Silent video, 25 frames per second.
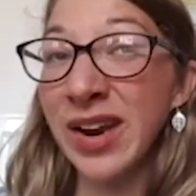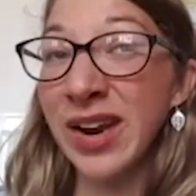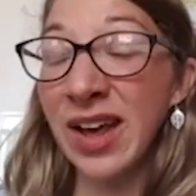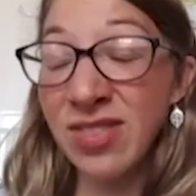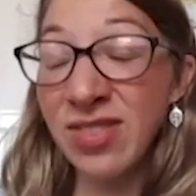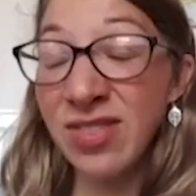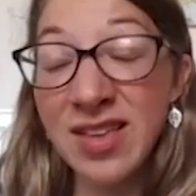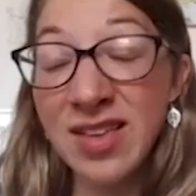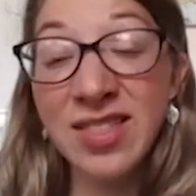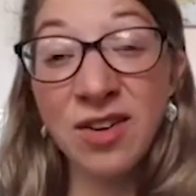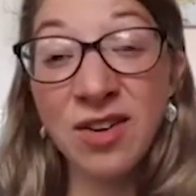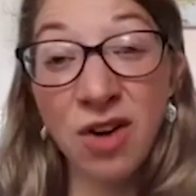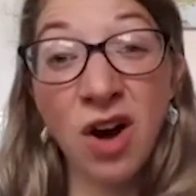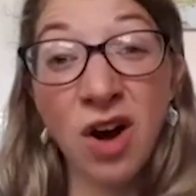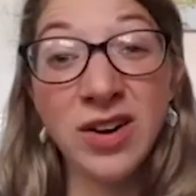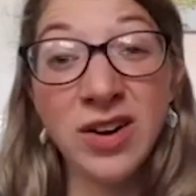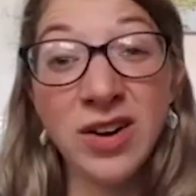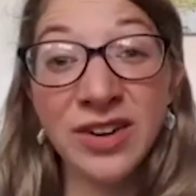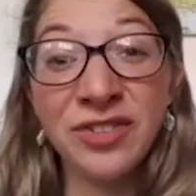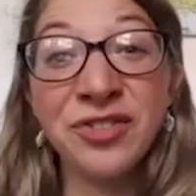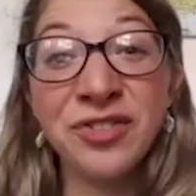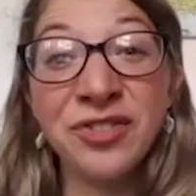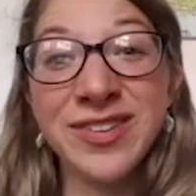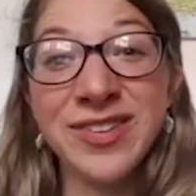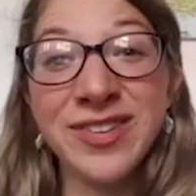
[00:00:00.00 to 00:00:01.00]
And I think there are
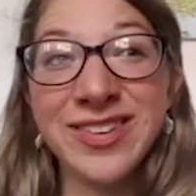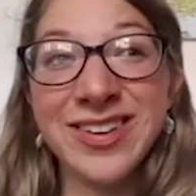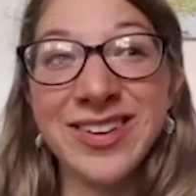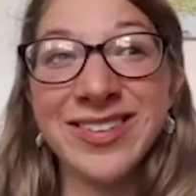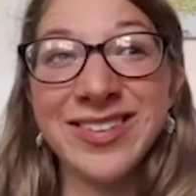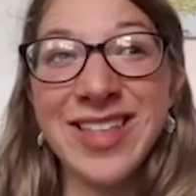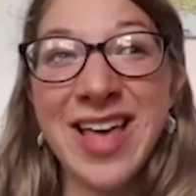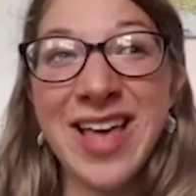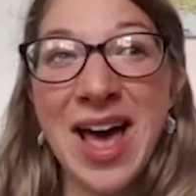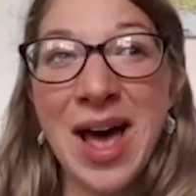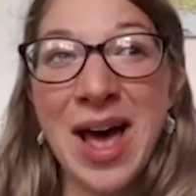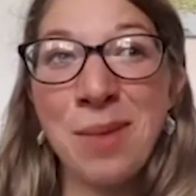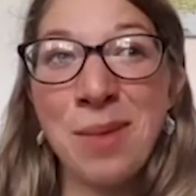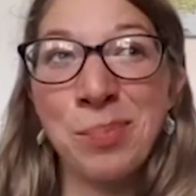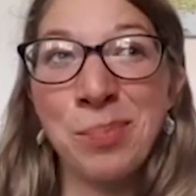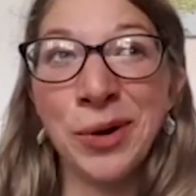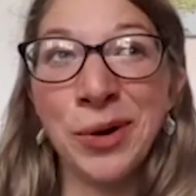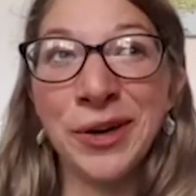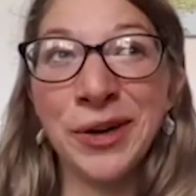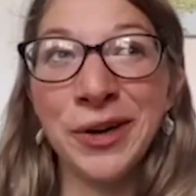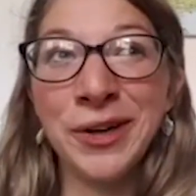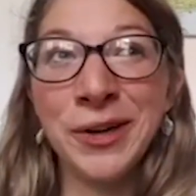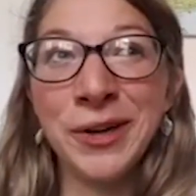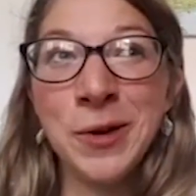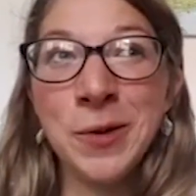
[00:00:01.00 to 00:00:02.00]
differences there,
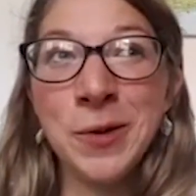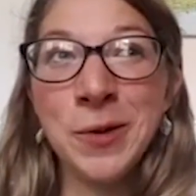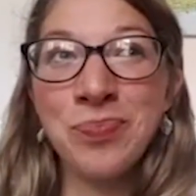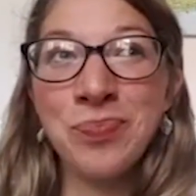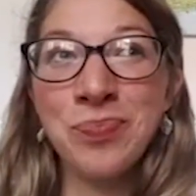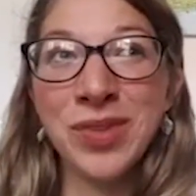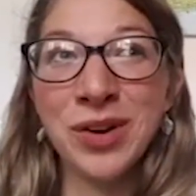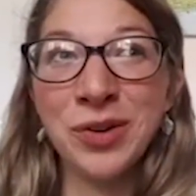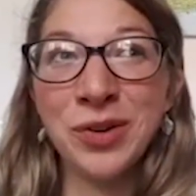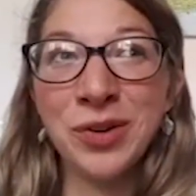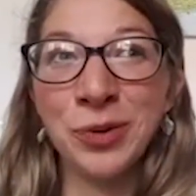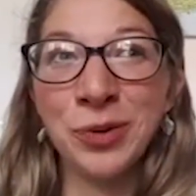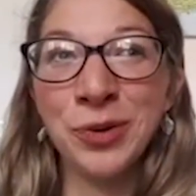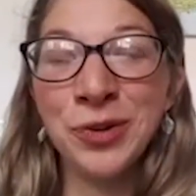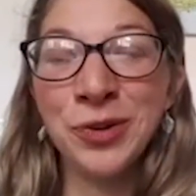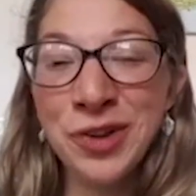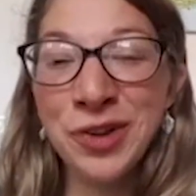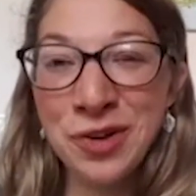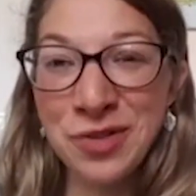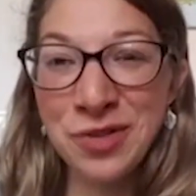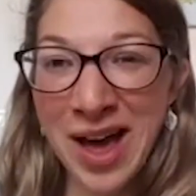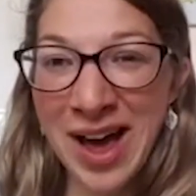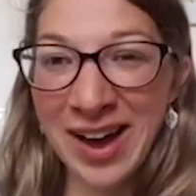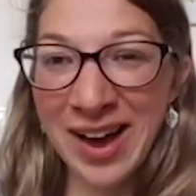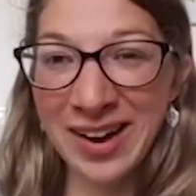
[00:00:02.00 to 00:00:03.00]
but
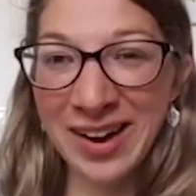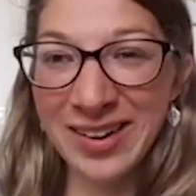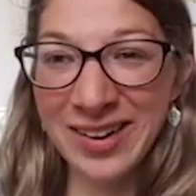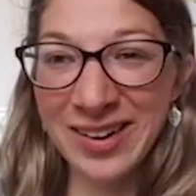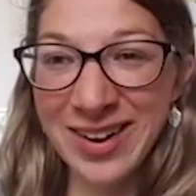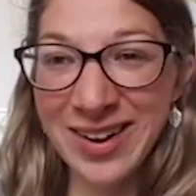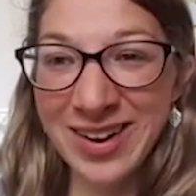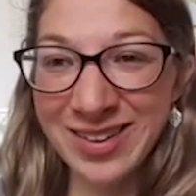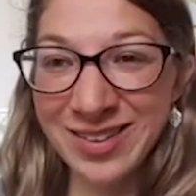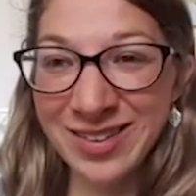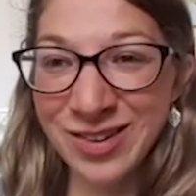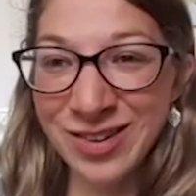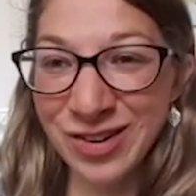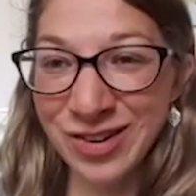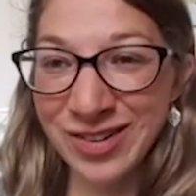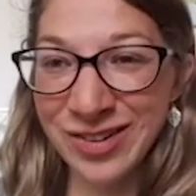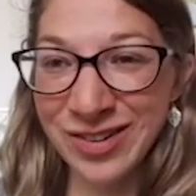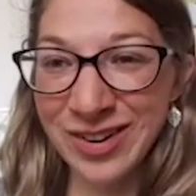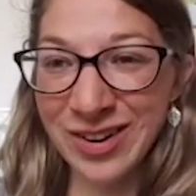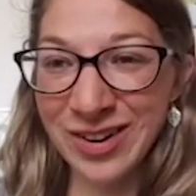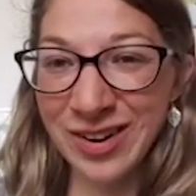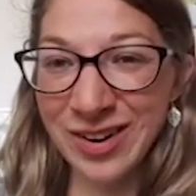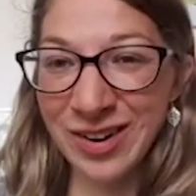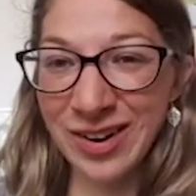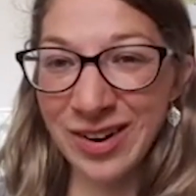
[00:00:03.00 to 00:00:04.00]
also that is
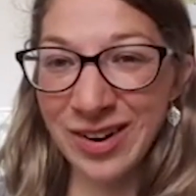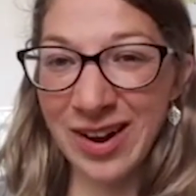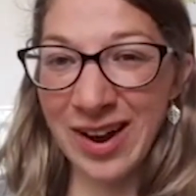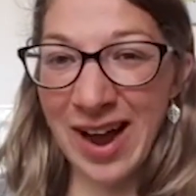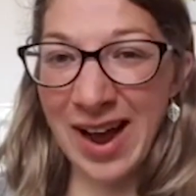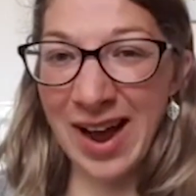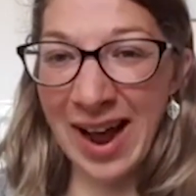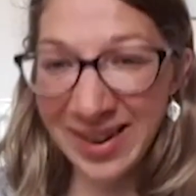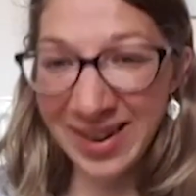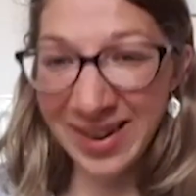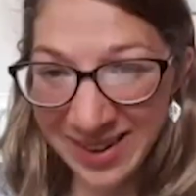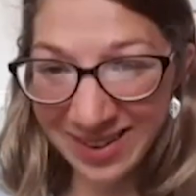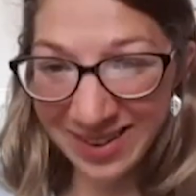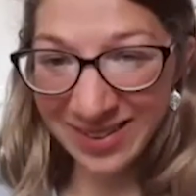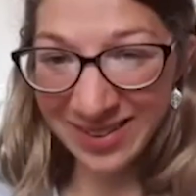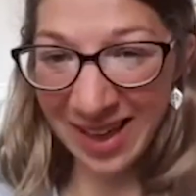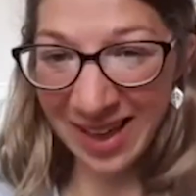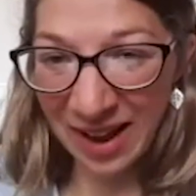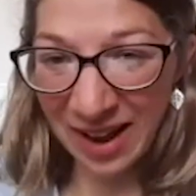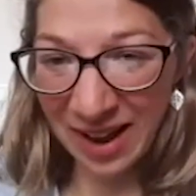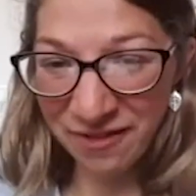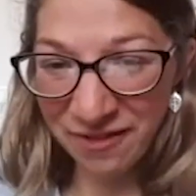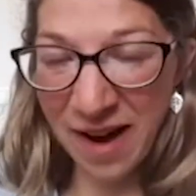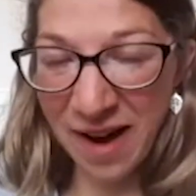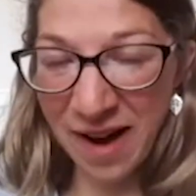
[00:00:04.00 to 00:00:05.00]
just at its
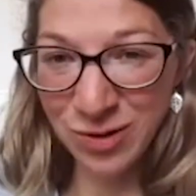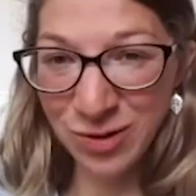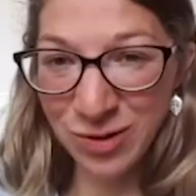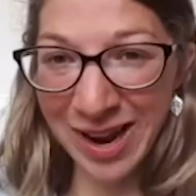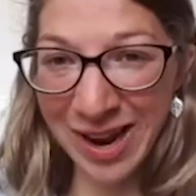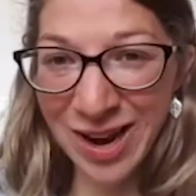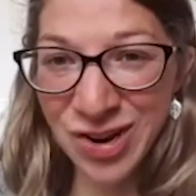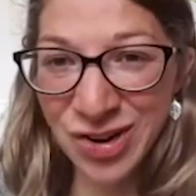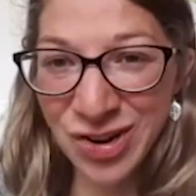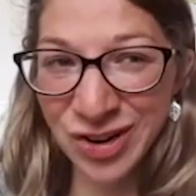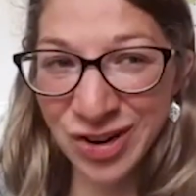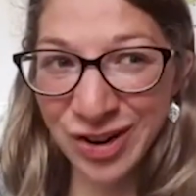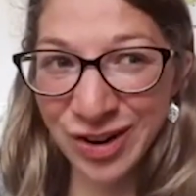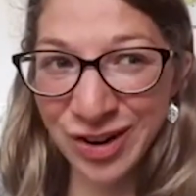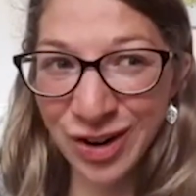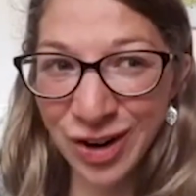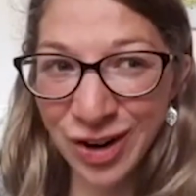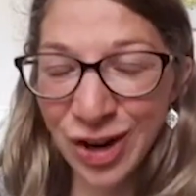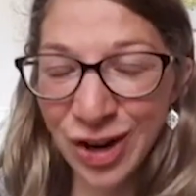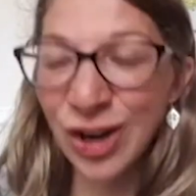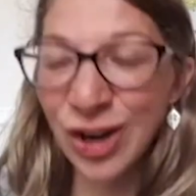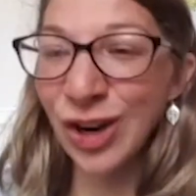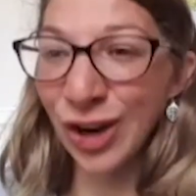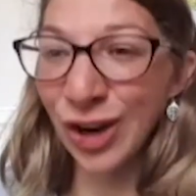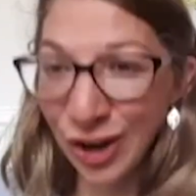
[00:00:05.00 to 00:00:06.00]
like foundation,
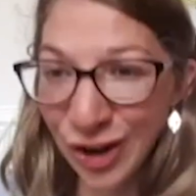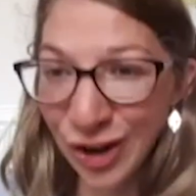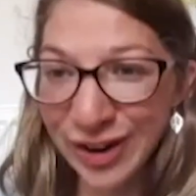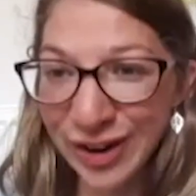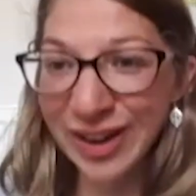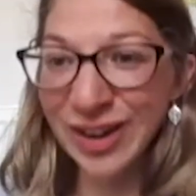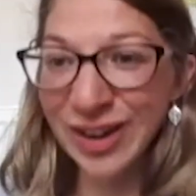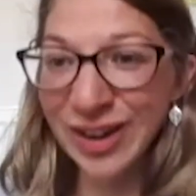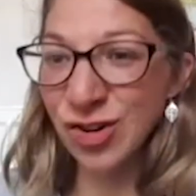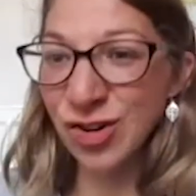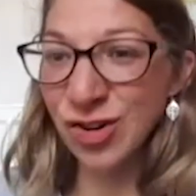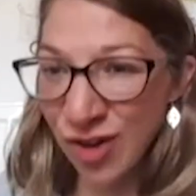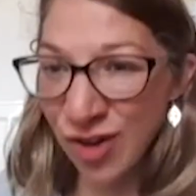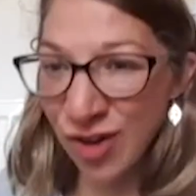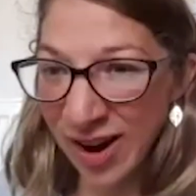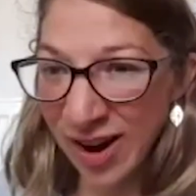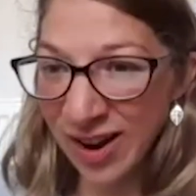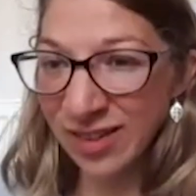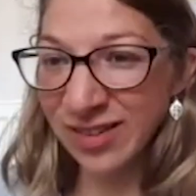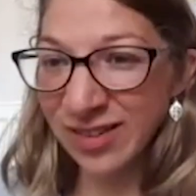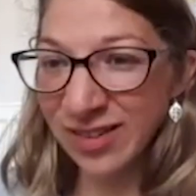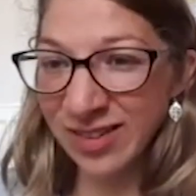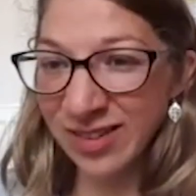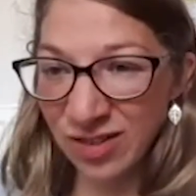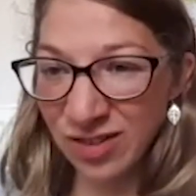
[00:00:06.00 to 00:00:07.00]
learning to
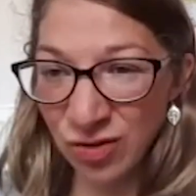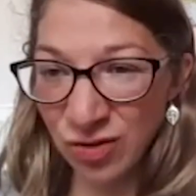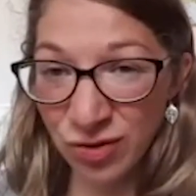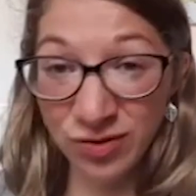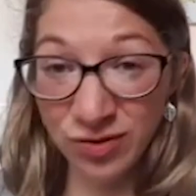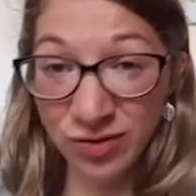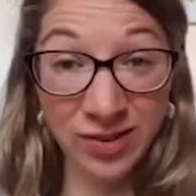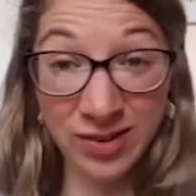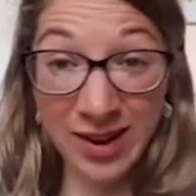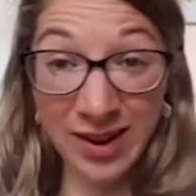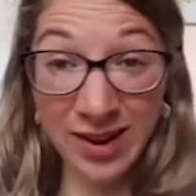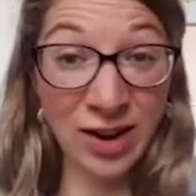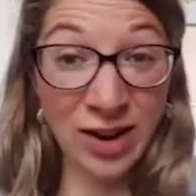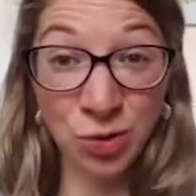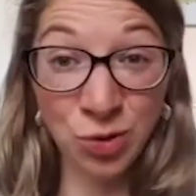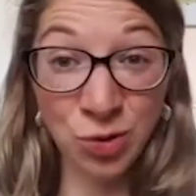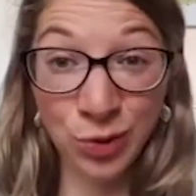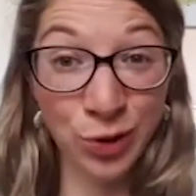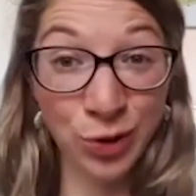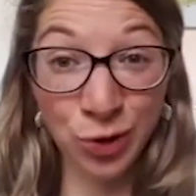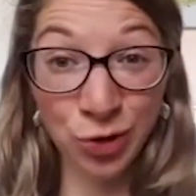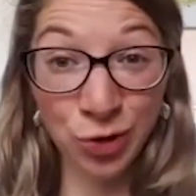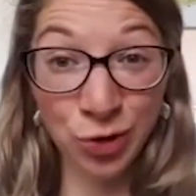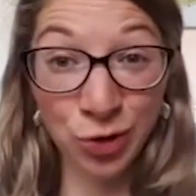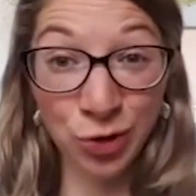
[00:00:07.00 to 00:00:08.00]
schedule
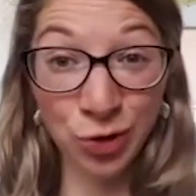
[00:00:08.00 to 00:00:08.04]
your